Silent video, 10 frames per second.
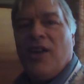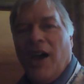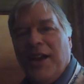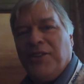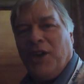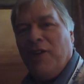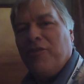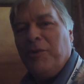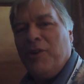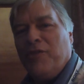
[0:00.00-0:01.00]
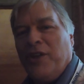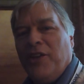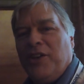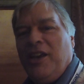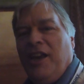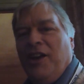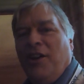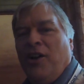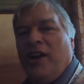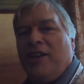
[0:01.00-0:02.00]
Hi, Kyle from InterFidelity
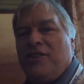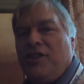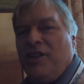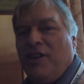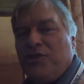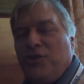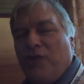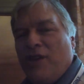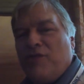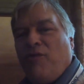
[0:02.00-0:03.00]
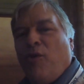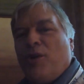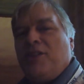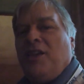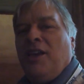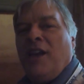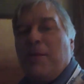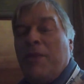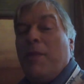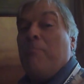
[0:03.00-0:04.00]
here at CES 2014.
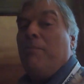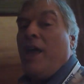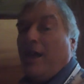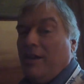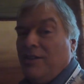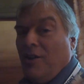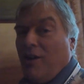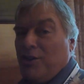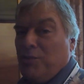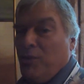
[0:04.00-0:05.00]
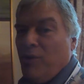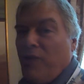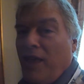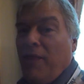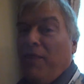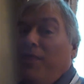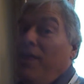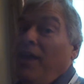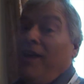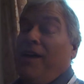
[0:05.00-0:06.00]
I'm in the McIntosh booth, and
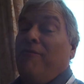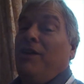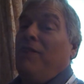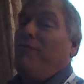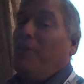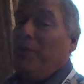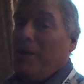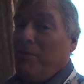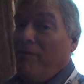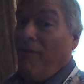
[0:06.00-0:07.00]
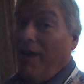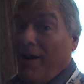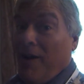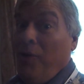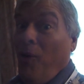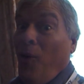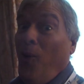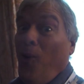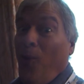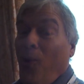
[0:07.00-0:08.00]
they have a headphone amplifier.
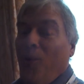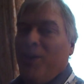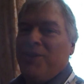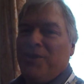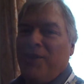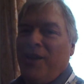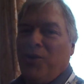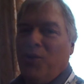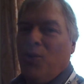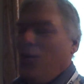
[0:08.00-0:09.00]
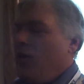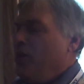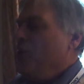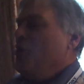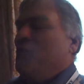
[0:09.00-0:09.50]
Woo-hoo, isn't that cool?